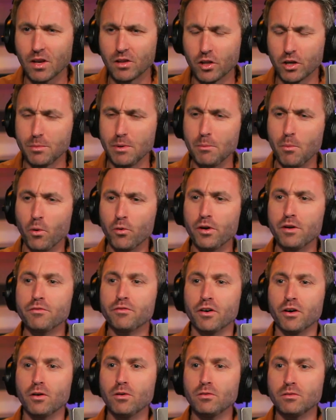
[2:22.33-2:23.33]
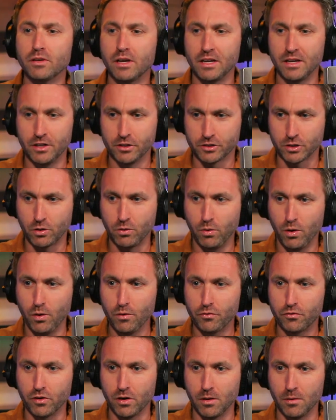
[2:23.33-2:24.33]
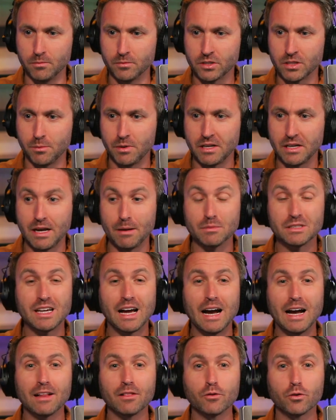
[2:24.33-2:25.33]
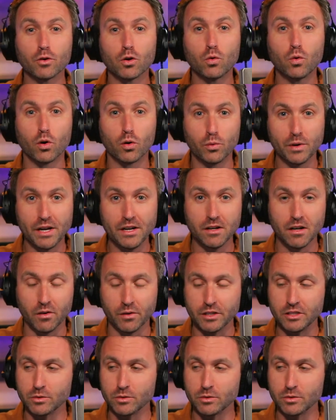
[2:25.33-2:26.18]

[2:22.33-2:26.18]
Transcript: A little bit more info, and here's a quote from somebody named Tyler Guarino.